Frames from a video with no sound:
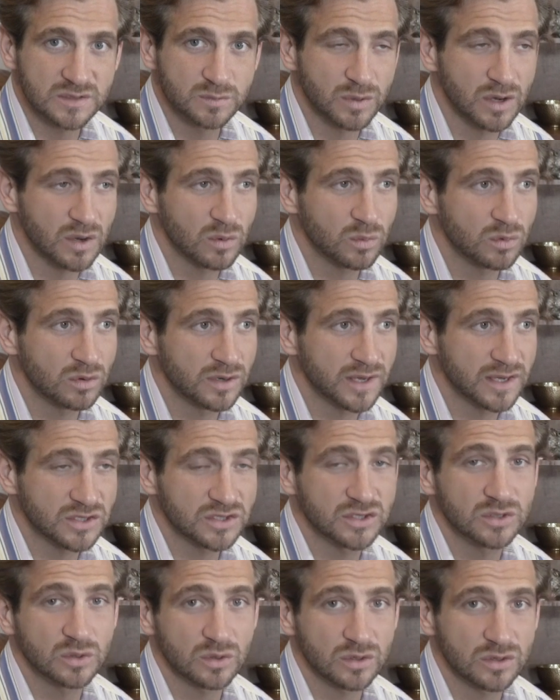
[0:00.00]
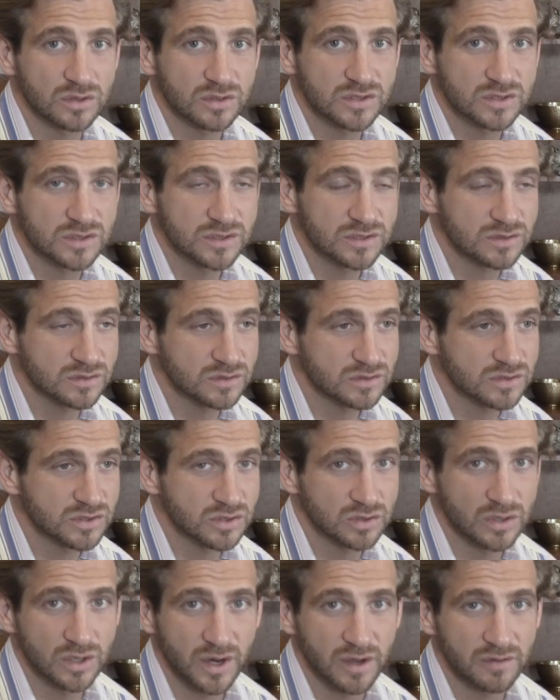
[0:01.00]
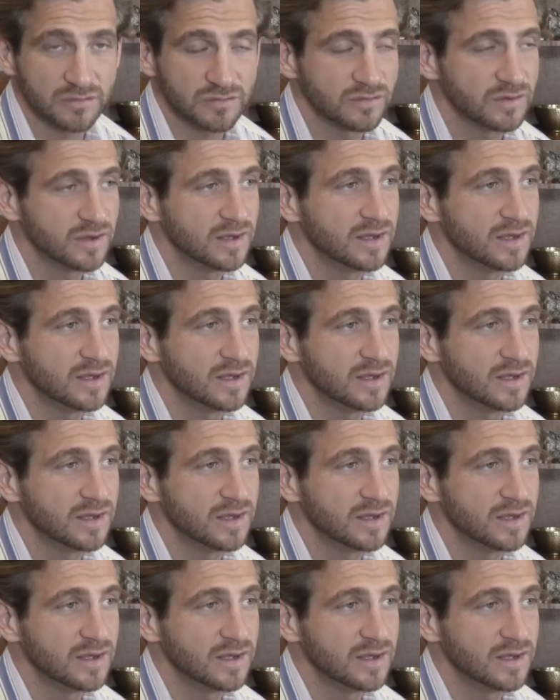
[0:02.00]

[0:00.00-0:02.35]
but we'll get to yours soon enough.